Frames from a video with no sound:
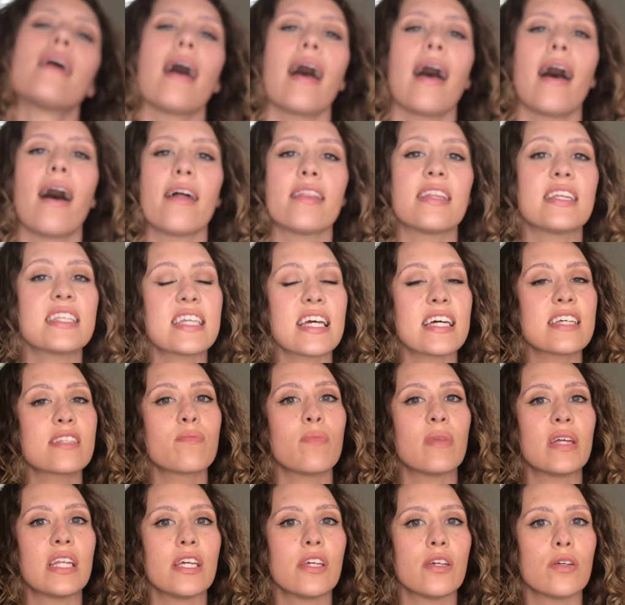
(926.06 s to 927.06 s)
This has
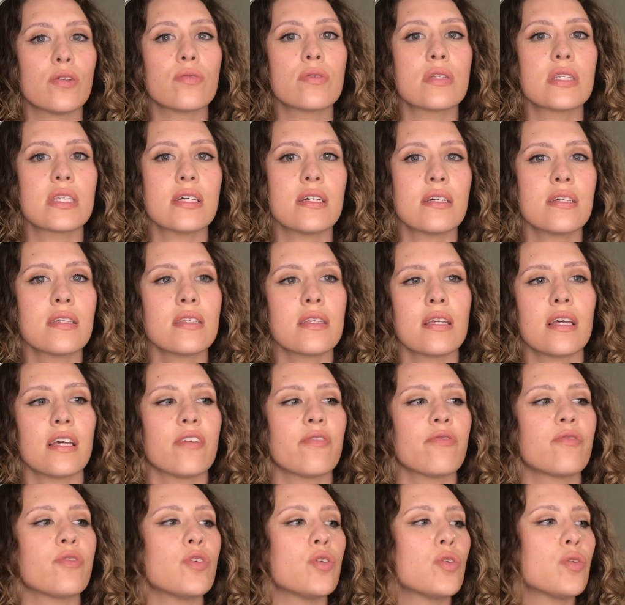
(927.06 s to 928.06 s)
many uses. If
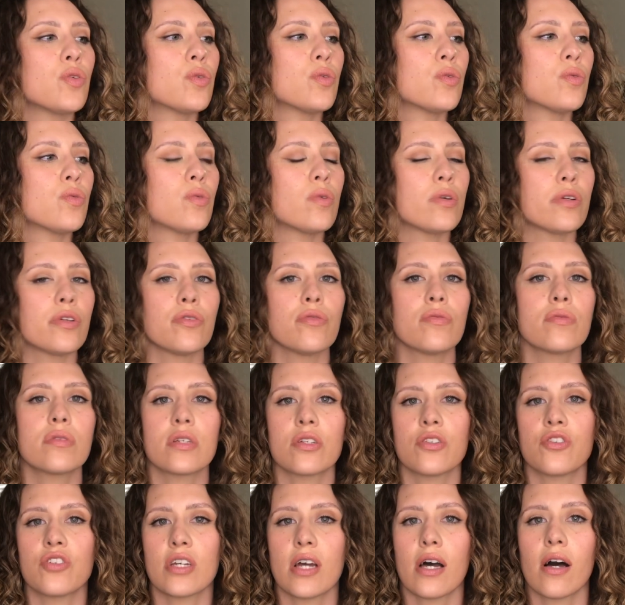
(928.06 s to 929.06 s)
you use a
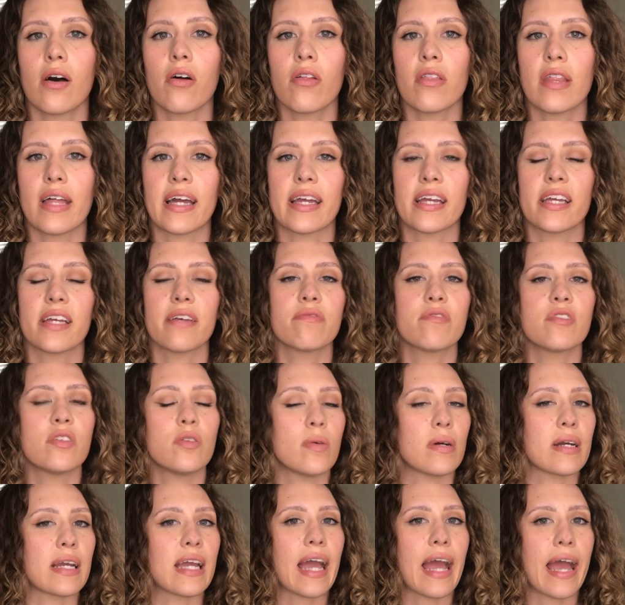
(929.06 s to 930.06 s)
gel that gives you a
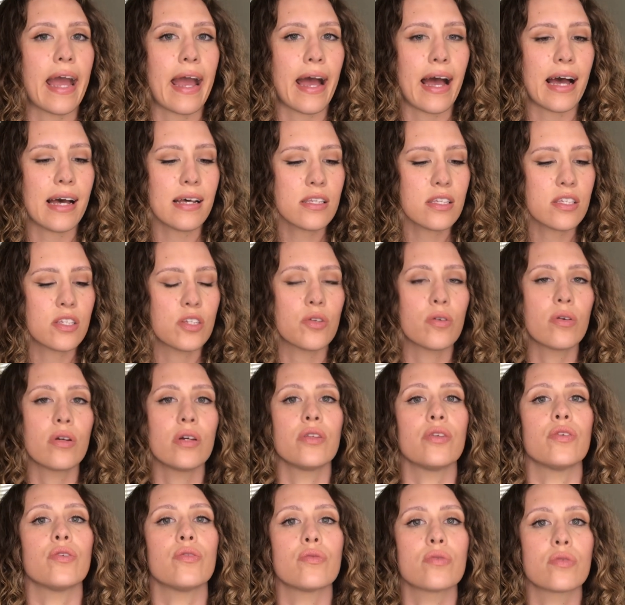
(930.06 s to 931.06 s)
cast, you can
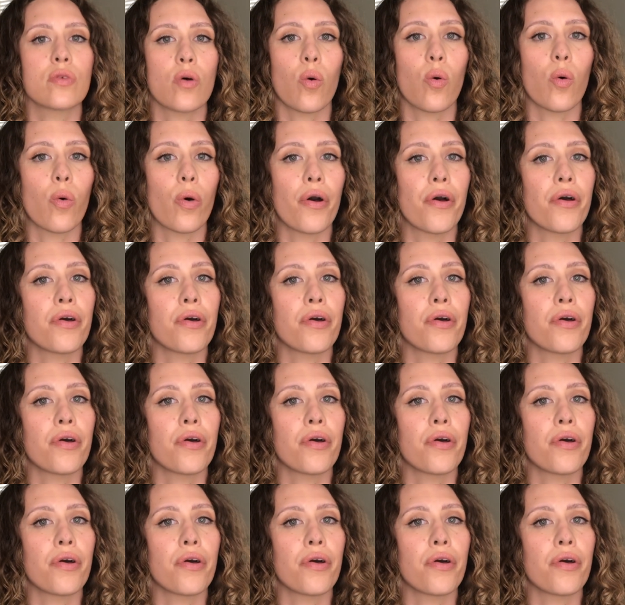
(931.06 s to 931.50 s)
use oil.